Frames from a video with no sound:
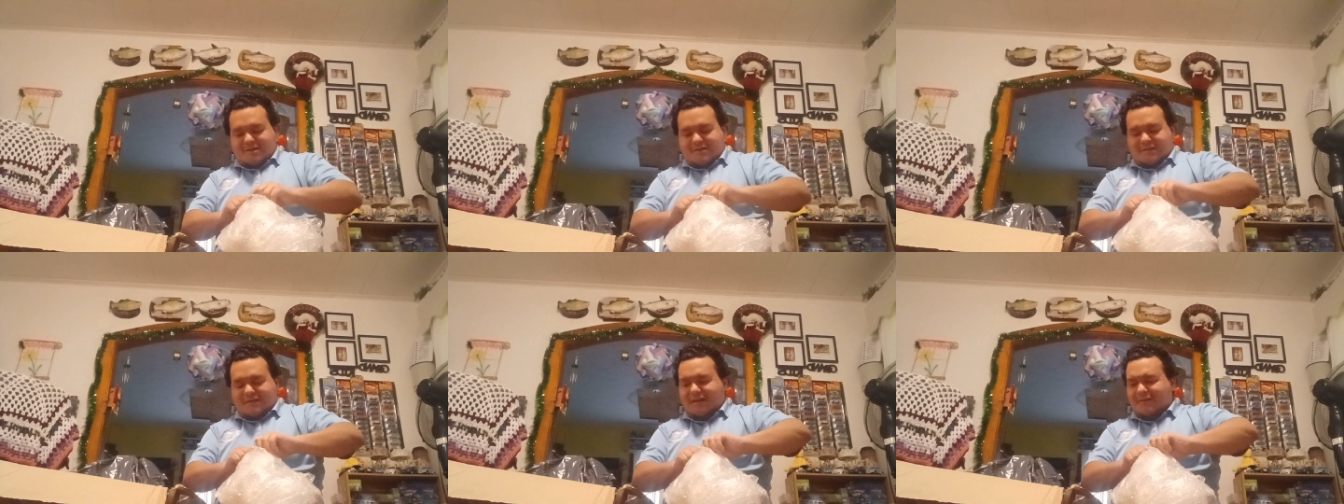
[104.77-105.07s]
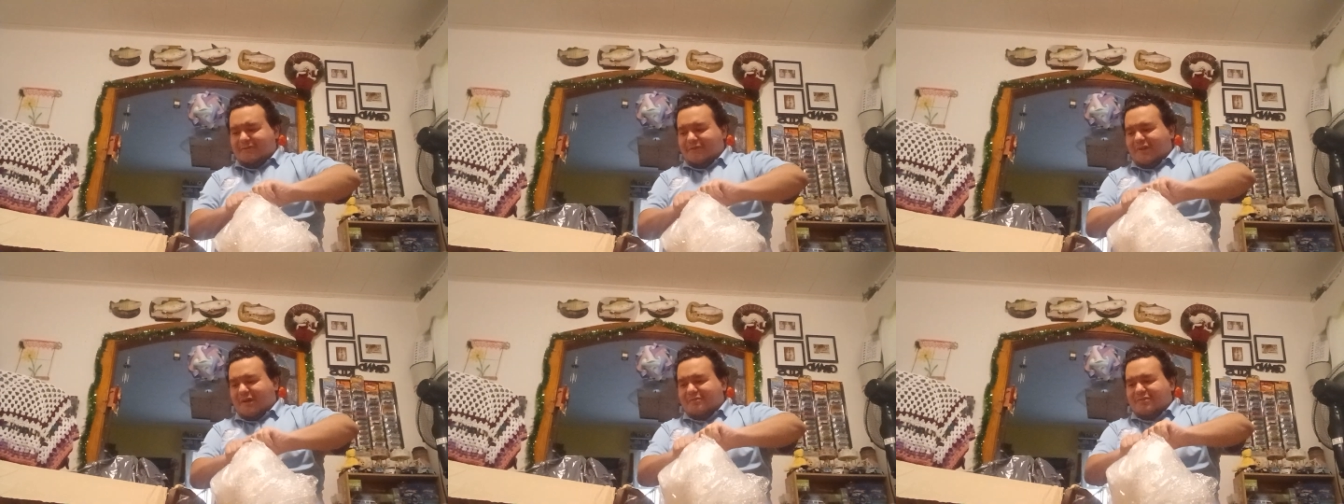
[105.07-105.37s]

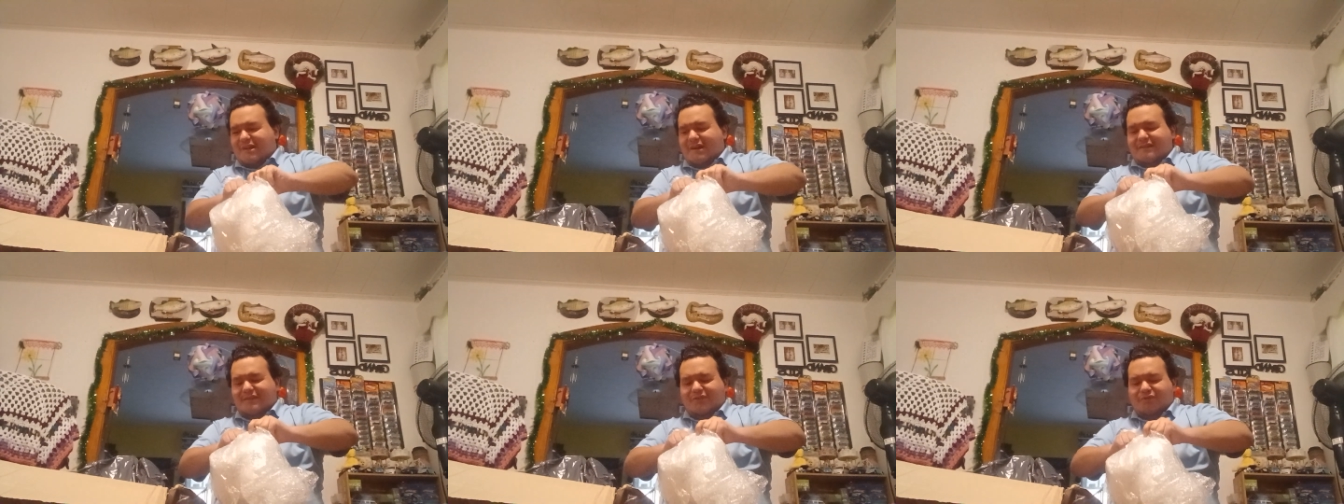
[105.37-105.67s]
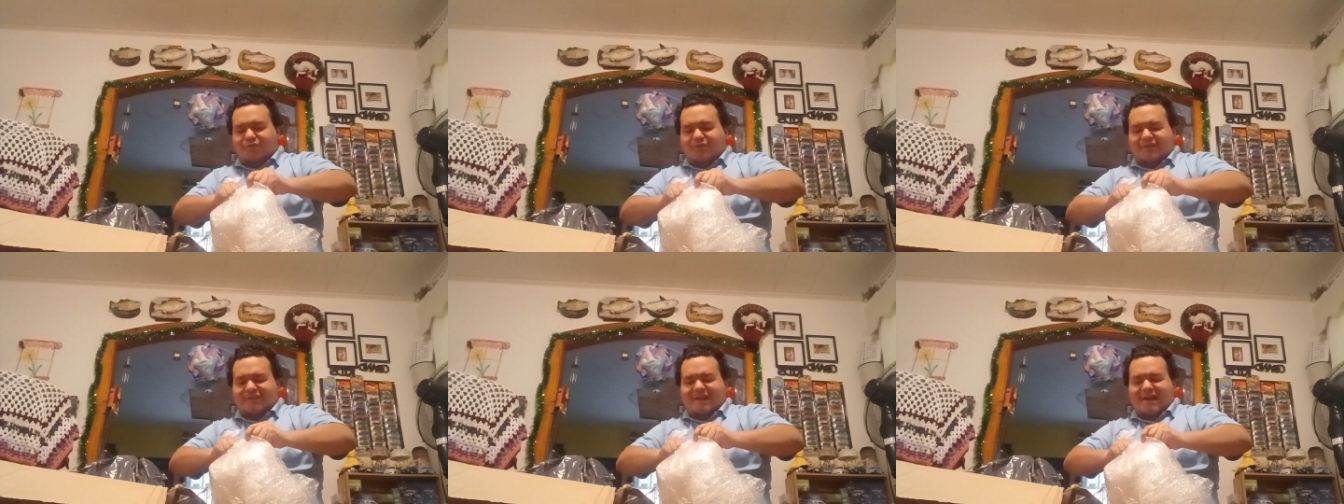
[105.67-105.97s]
Thankfully, I'm glad this
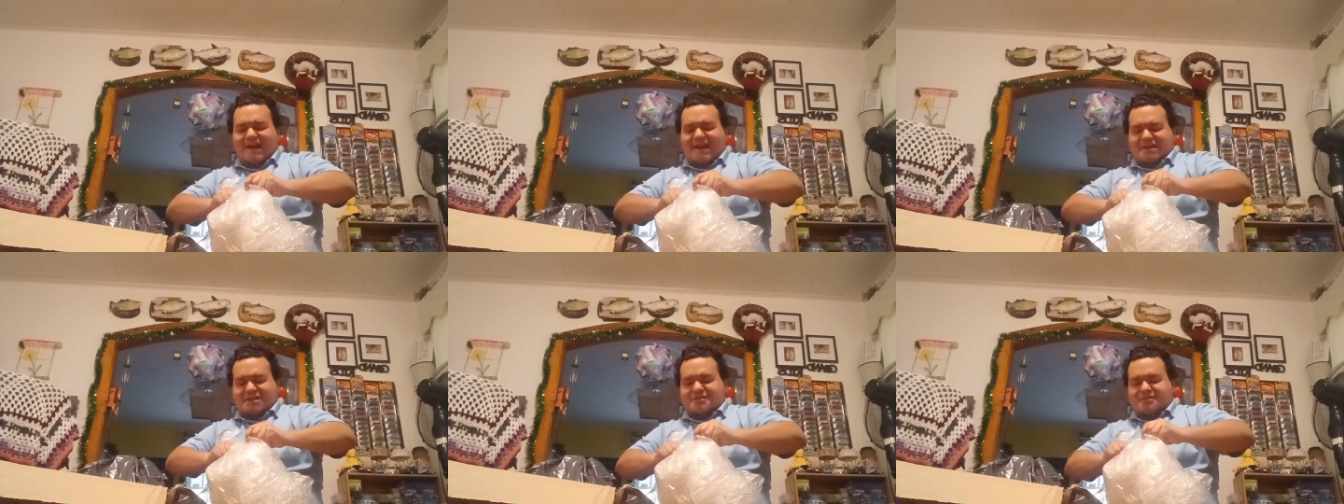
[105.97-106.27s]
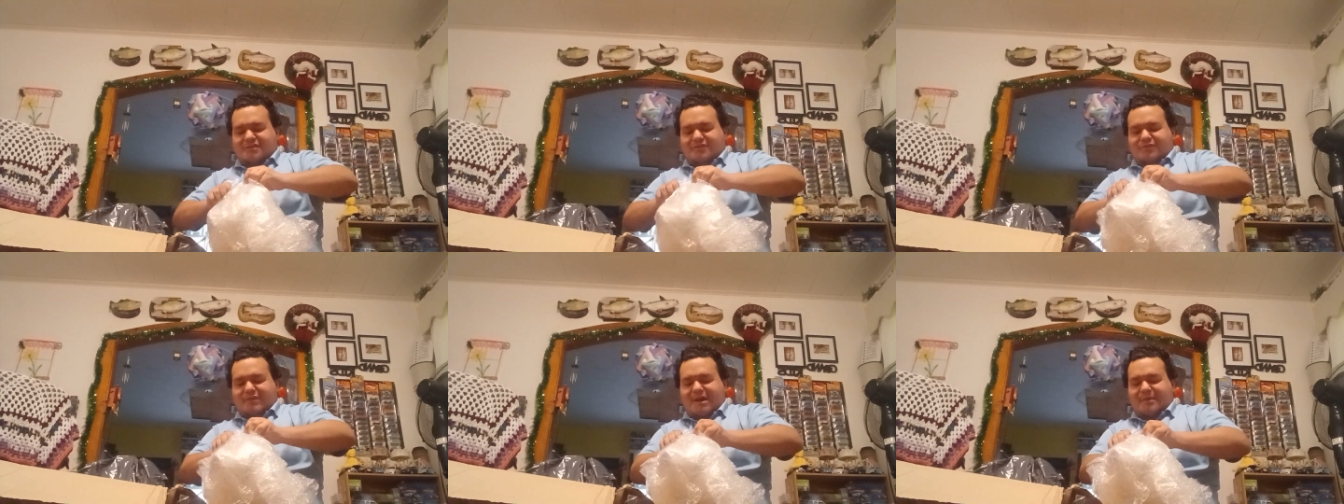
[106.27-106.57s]
was
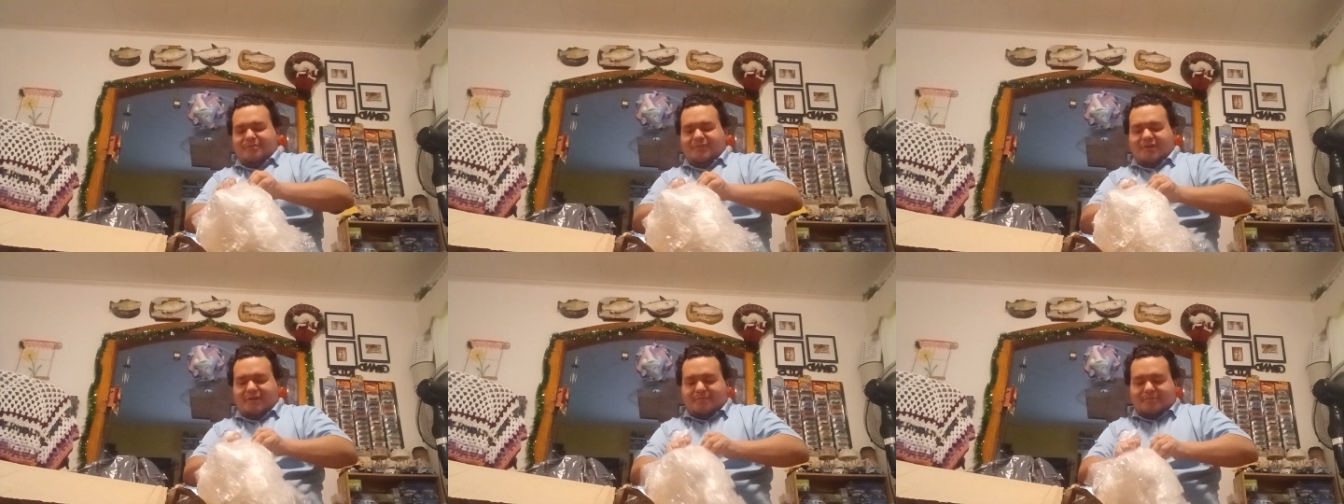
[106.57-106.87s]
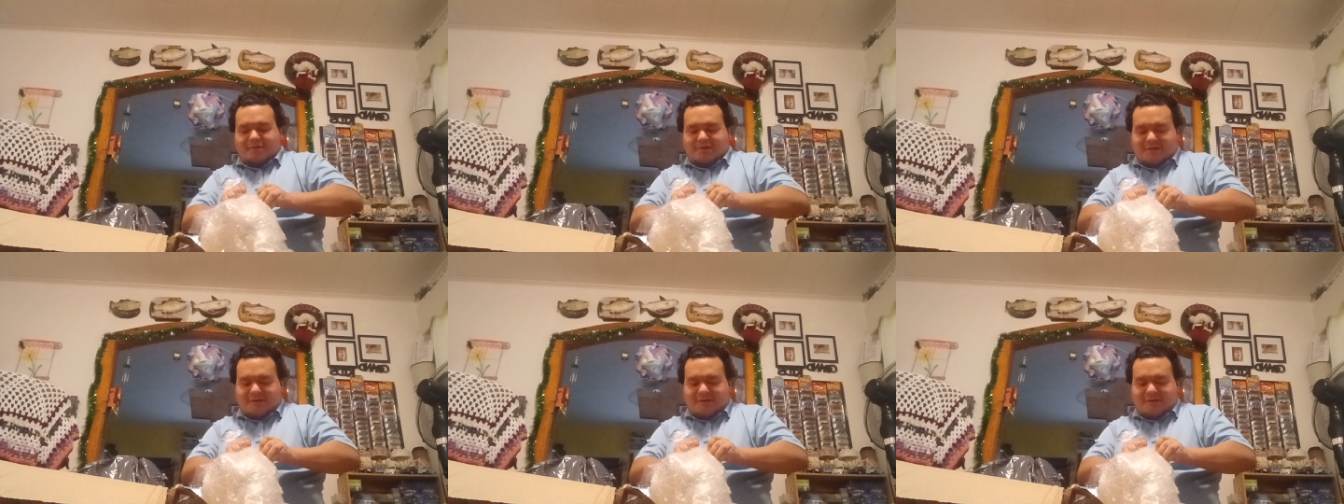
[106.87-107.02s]
actually wrapped up.